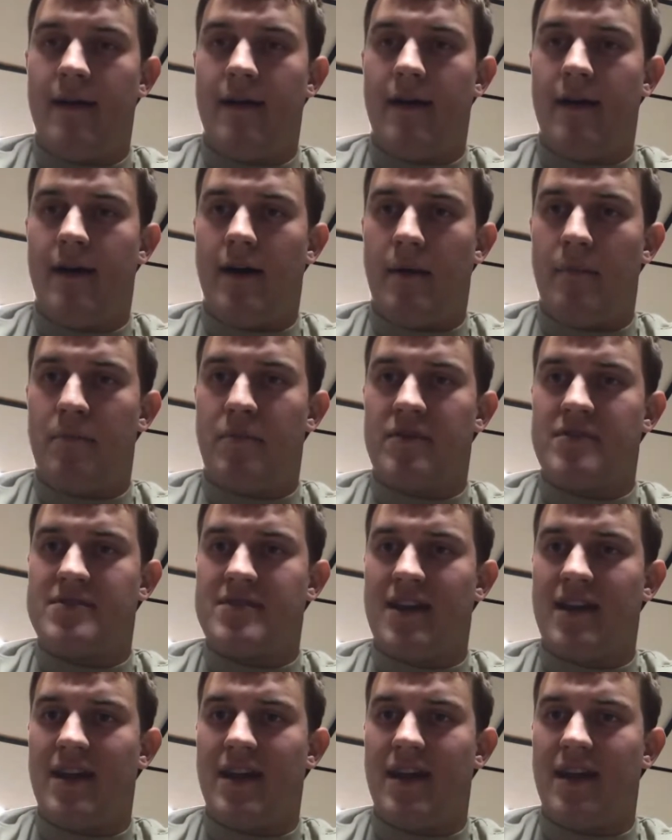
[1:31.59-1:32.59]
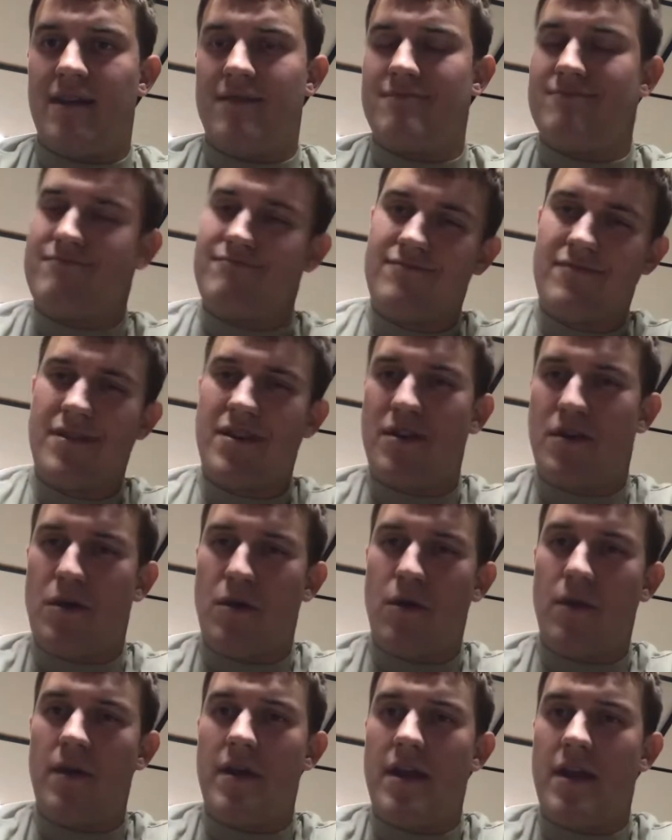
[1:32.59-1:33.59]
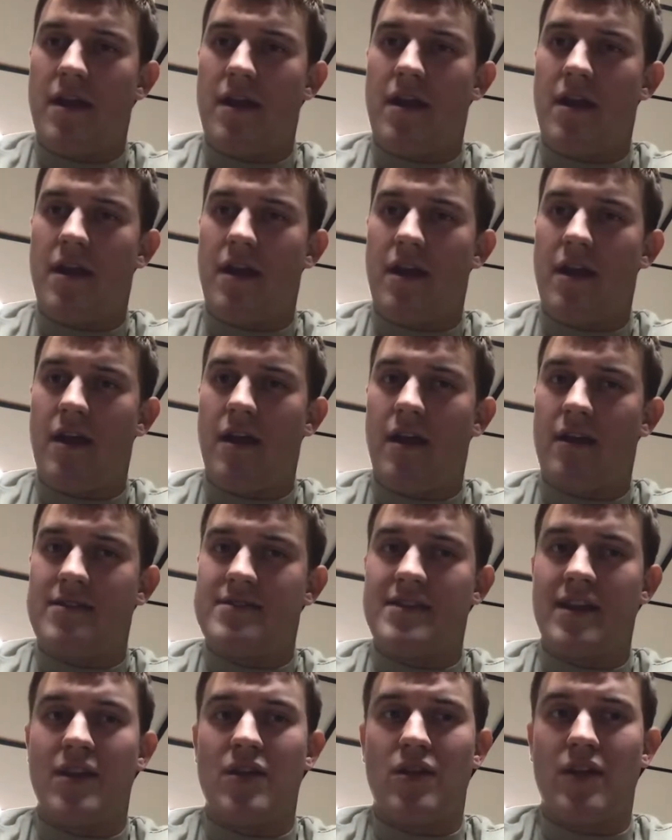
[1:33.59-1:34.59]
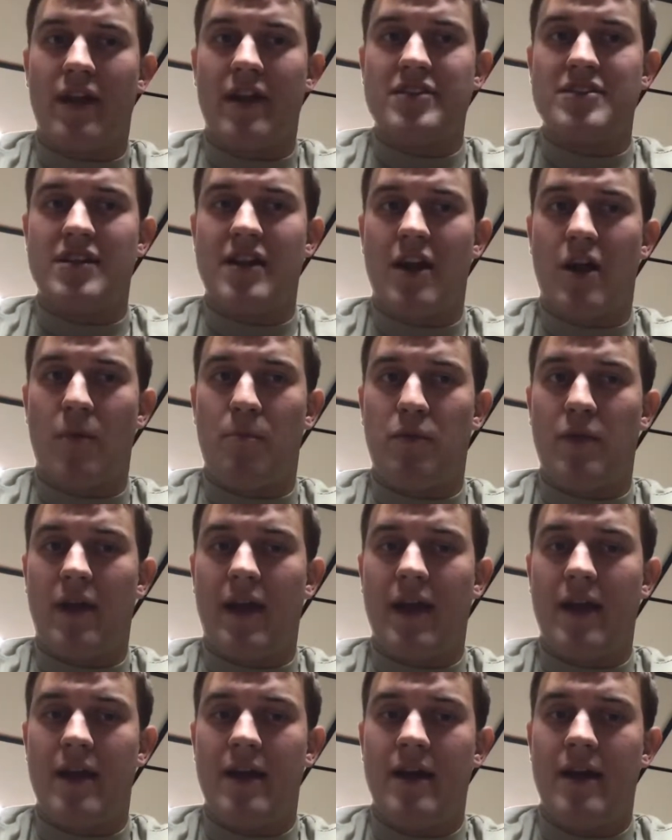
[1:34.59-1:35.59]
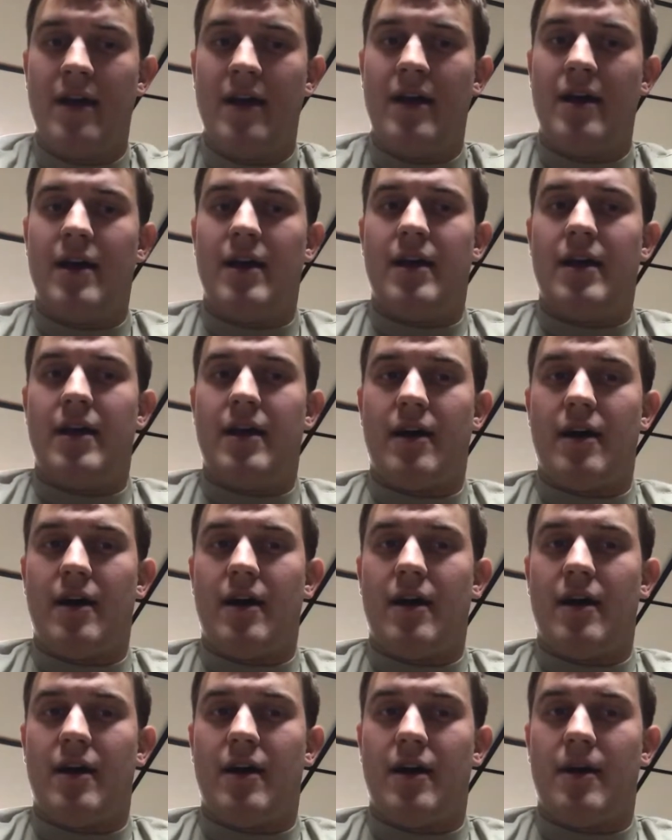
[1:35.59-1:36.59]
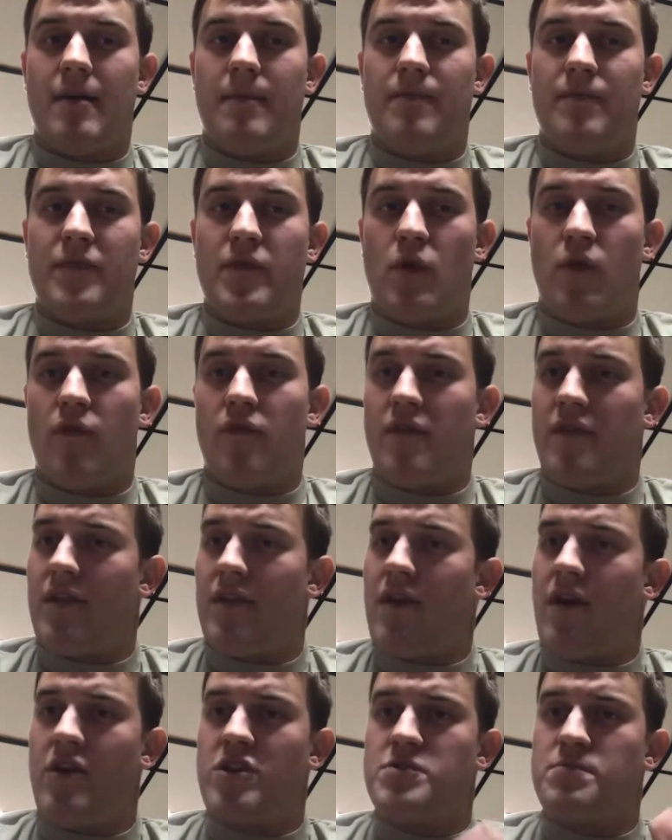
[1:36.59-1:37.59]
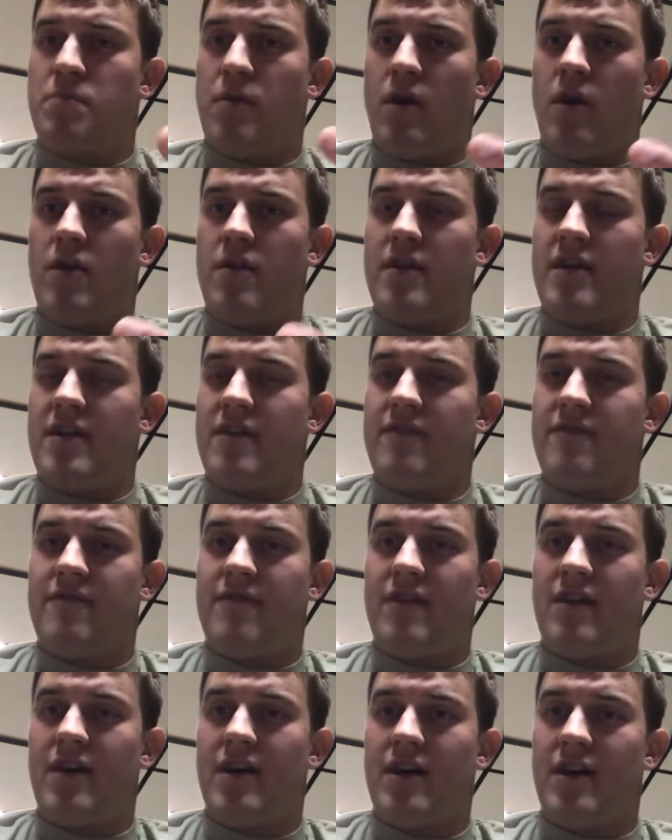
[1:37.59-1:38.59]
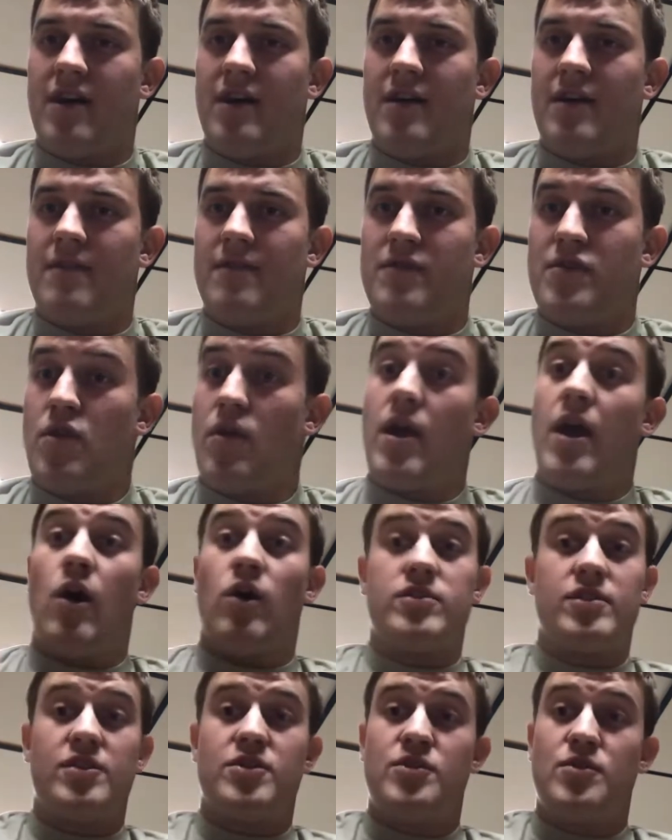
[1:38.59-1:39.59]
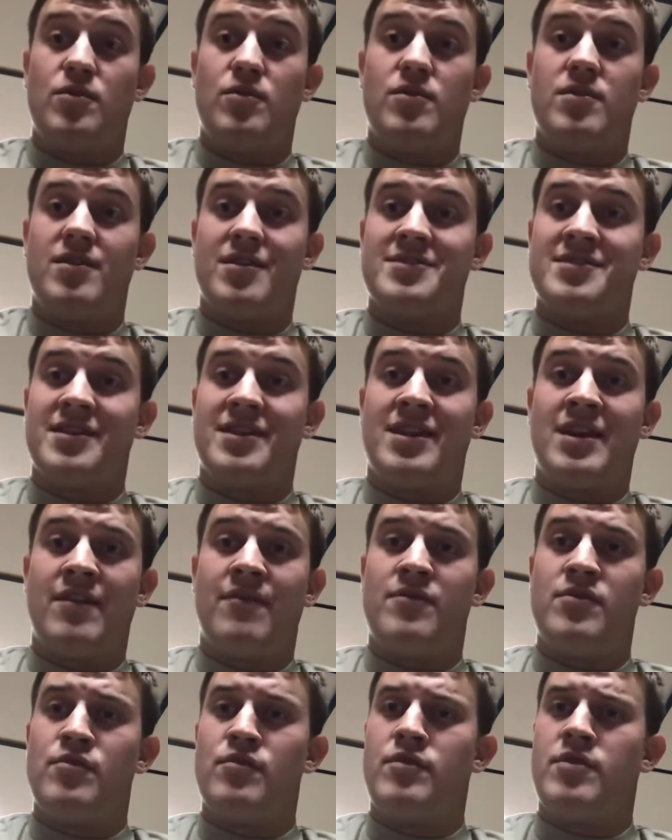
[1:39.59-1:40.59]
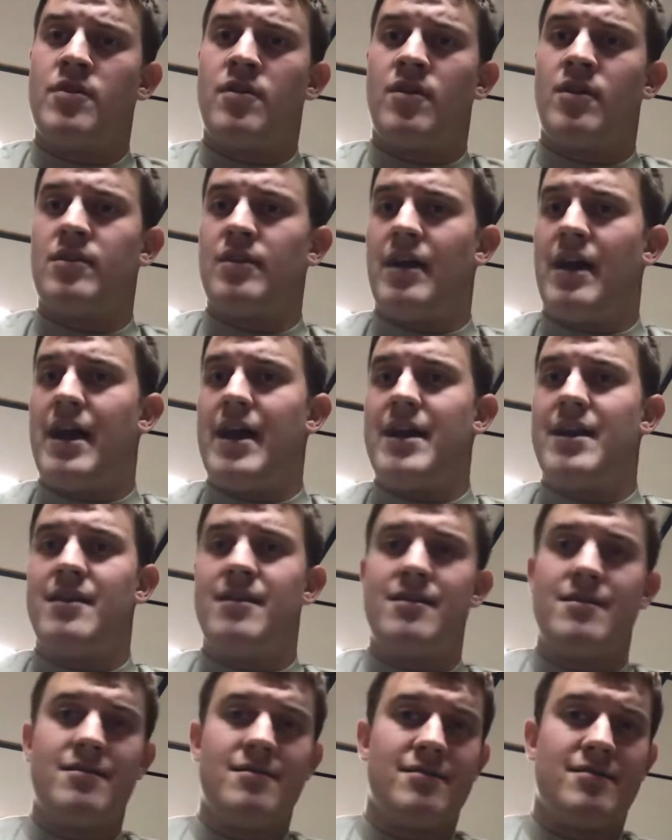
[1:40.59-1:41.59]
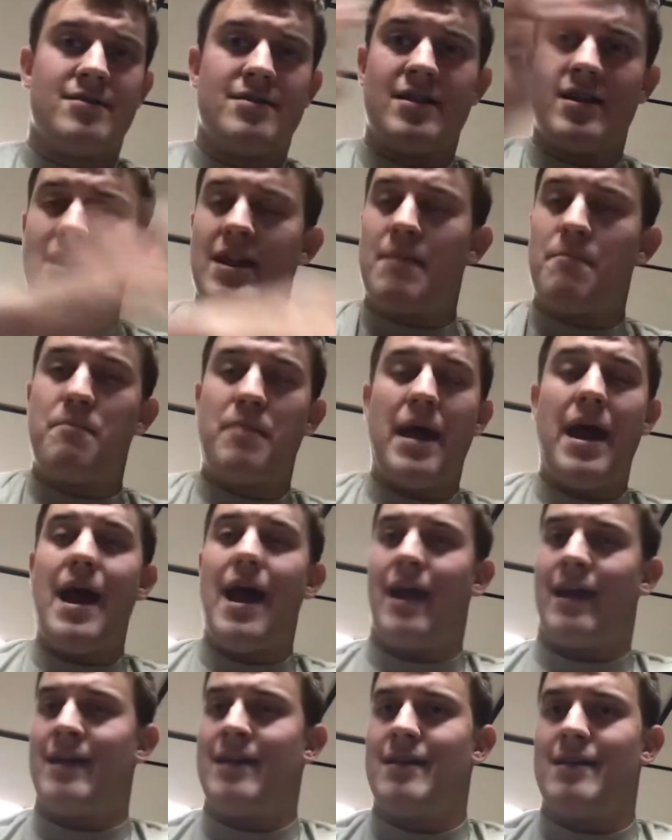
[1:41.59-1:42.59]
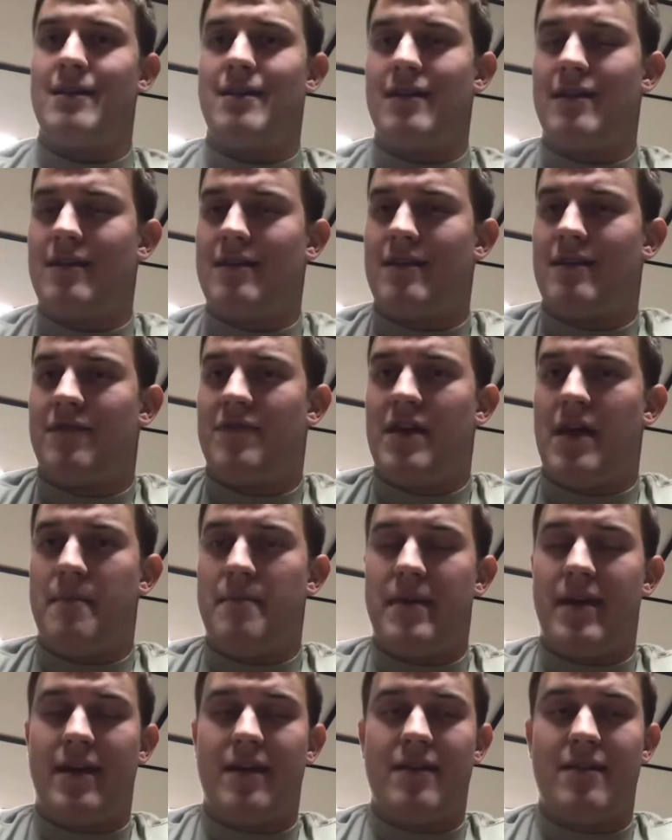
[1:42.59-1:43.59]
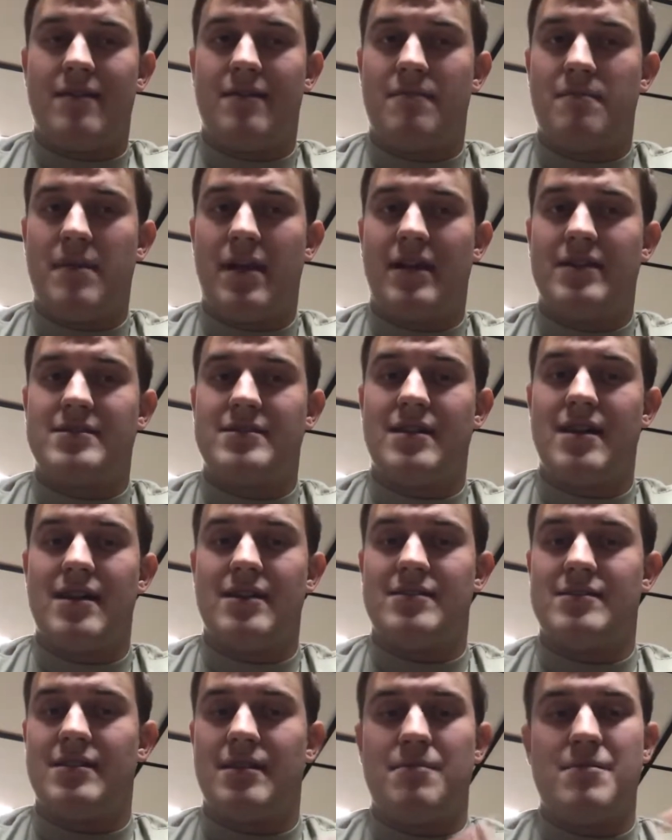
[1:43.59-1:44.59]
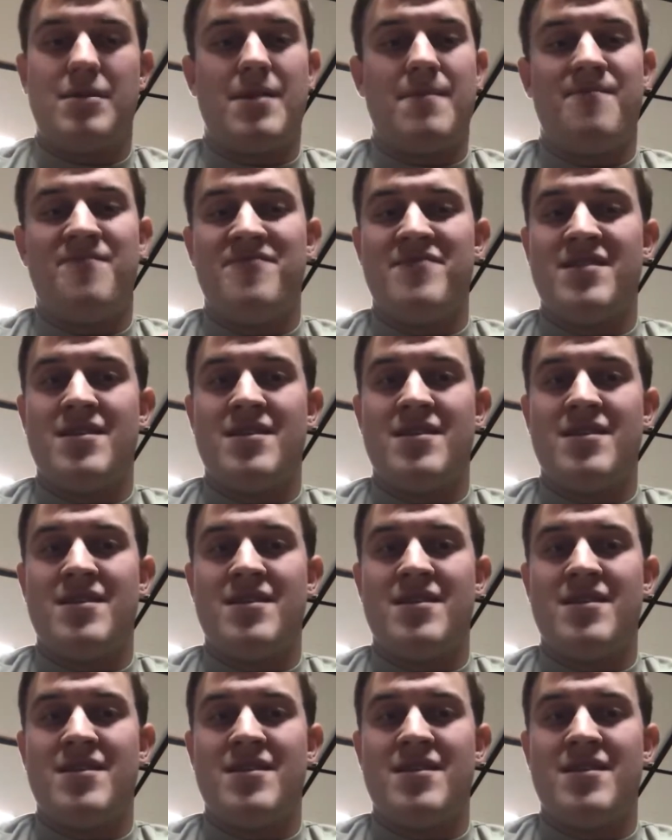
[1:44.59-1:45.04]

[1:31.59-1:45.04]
per se, in a single engine airplane, over the large part if your altitude doesn't give you your glide to get back, if that makes sense. I mean,